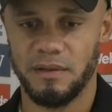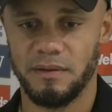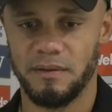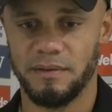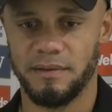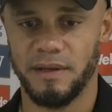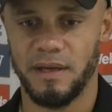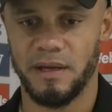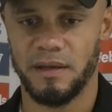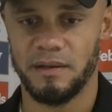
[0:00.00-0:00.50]

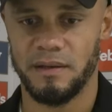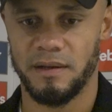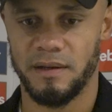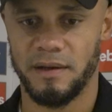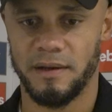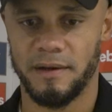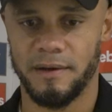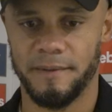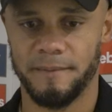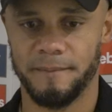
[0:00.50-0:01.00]
Then
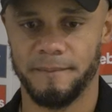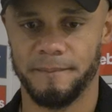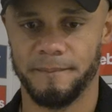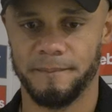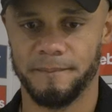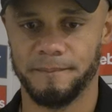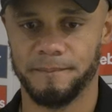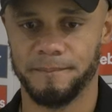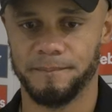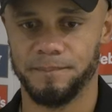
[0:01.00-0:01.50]

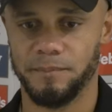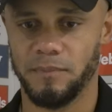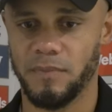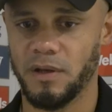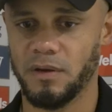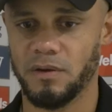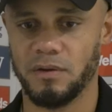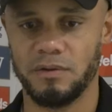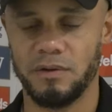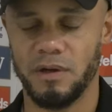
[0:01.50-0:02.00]
um,
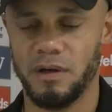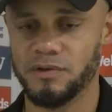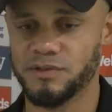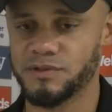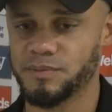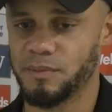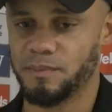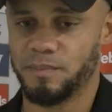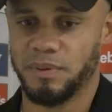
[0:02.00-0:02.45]
who knows?